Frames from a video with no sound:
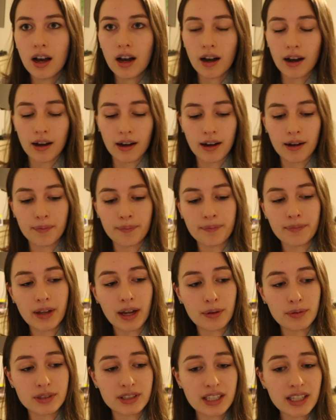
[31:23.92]
I
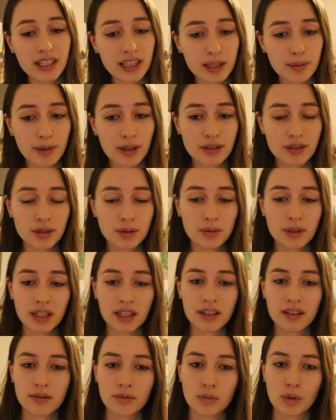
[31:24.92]
was thinking about
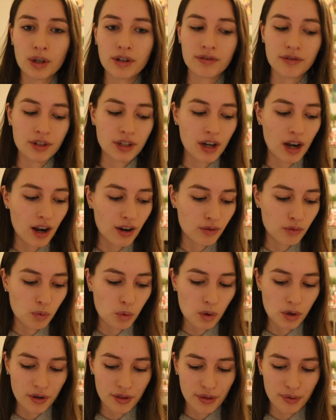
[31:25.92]
doing one for God of
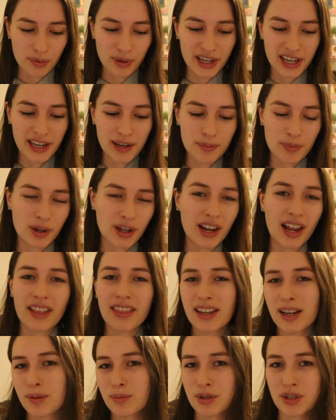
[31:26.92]
War 3, but I
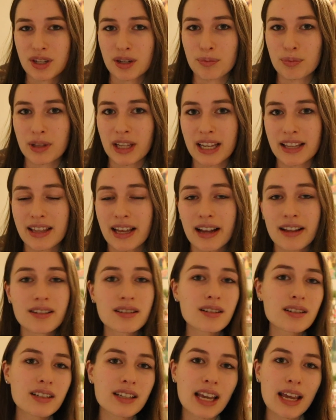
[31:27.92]
think I'm just going to play that.
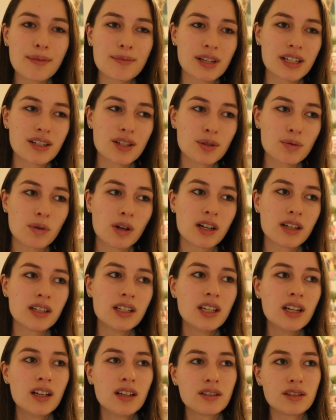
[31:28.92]
Certain games I just want
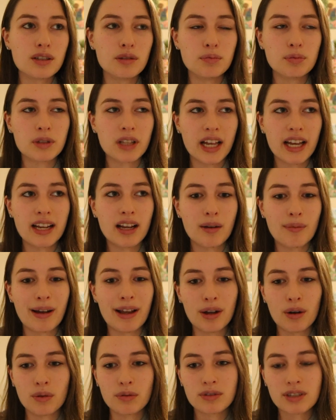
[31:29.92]
to play on my
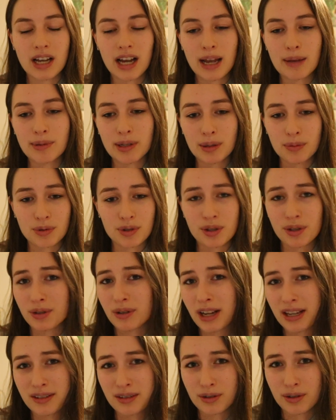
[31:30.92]
own time, and I'm sure you
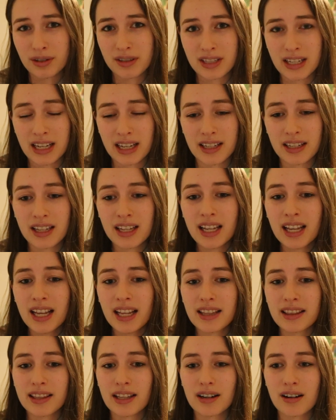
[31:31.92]
guys understand
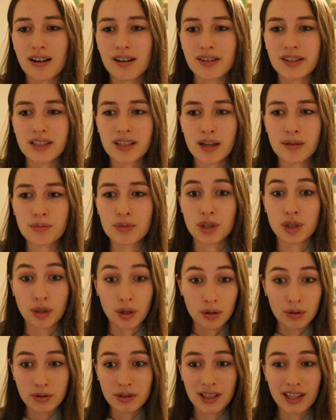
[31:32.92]
there are some
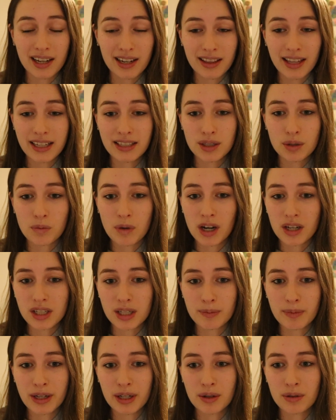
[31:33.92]
shows that I like to watch
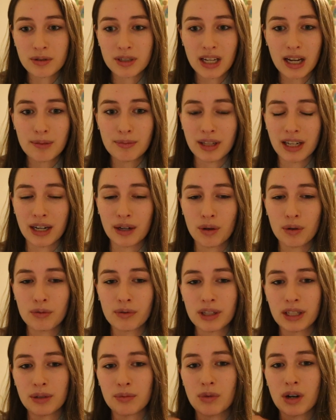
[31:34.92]
on my own time that I don't
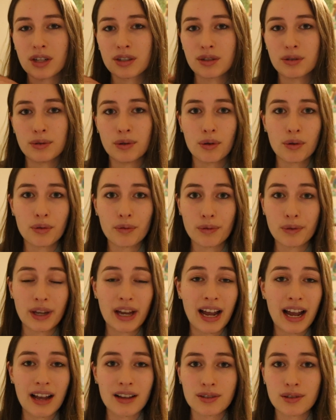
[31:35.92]
really want to go through the
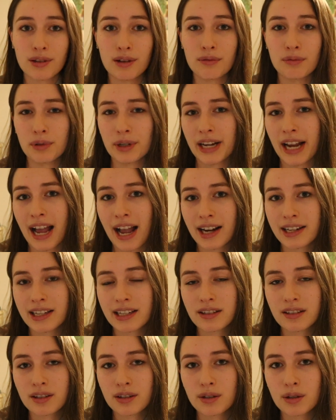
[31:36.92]
hassle of
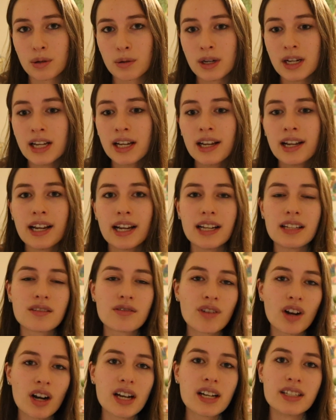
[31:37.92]
reacting to. It's
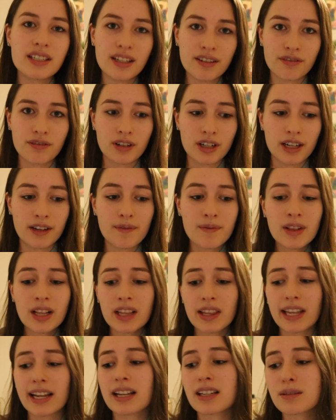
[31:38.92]
very different.
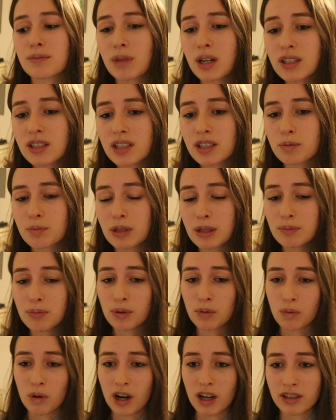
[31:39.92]
Like, as much as people
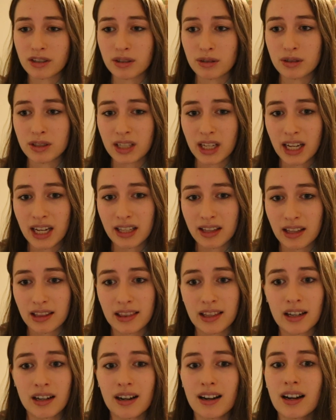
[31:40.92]
want to say that
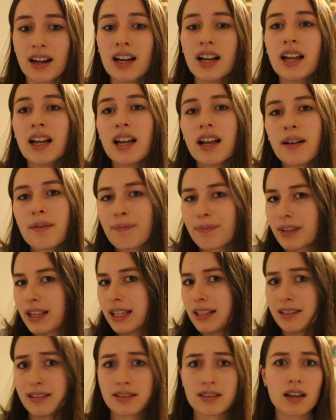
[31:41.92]
there
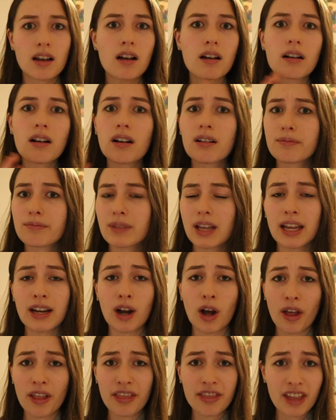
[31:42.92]
is an
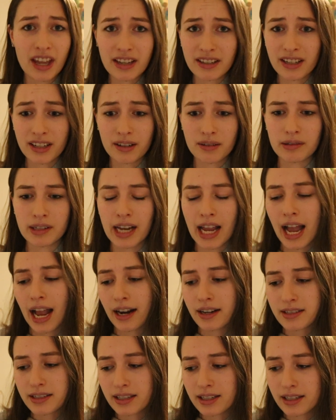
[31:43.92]
authentic
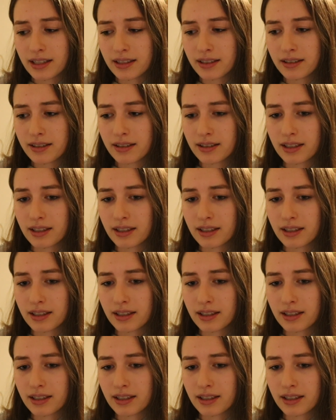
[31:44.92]
reaction,